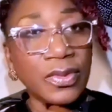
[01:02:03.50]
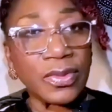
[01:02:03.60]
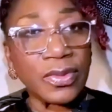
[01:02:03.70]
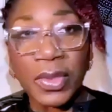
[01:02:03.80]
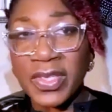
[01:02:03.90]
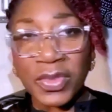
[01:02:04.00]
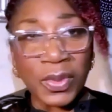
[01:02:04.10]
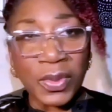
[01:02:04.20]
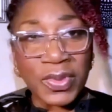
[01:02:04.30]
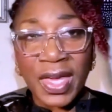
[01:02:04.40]
No
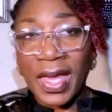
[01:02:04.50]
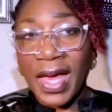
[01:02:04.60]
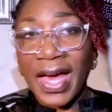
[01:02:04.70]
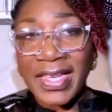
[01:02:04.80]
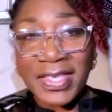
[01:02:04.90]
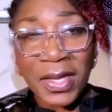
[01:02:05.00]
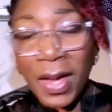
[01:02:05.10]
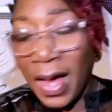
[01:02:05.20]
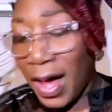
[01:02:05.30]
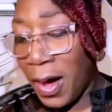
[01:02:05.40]
excuse. I see
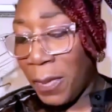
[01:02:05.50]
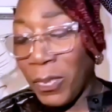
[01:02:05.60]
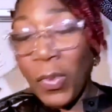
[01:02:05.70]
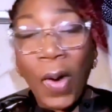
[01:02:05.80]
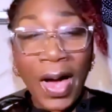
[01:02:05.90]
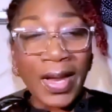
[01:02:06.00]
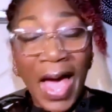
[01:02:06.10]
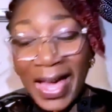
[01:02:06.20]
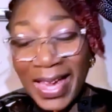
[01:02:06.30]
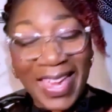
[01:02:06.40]
one,
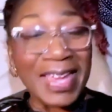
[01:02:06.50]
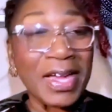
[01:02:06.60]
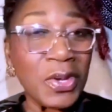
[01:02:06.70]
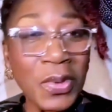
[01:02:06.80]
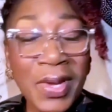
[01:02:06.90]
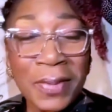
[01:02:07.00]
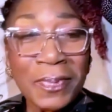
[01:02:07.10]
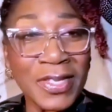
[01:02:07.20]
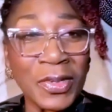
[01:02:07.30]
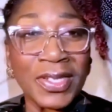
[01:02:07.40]
again, I know that
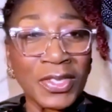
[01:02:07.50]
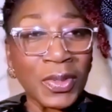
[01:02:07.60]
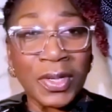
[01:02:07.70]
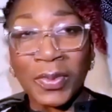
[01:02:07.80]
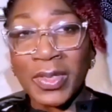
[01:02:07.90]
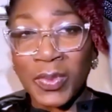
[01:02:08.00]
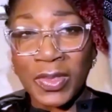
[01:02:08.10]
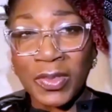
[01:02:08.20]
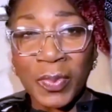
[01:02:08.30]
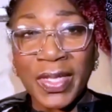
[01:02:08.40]
Petula so agrees with
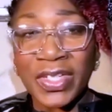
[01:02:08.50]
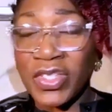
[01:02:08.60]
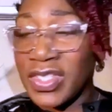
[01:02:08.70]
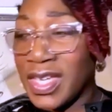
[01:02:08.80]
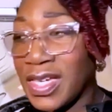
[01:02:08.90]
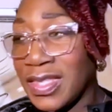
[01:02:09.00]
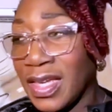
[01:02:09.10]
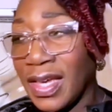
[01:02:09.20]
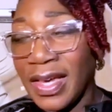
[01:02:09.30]
you, because she says,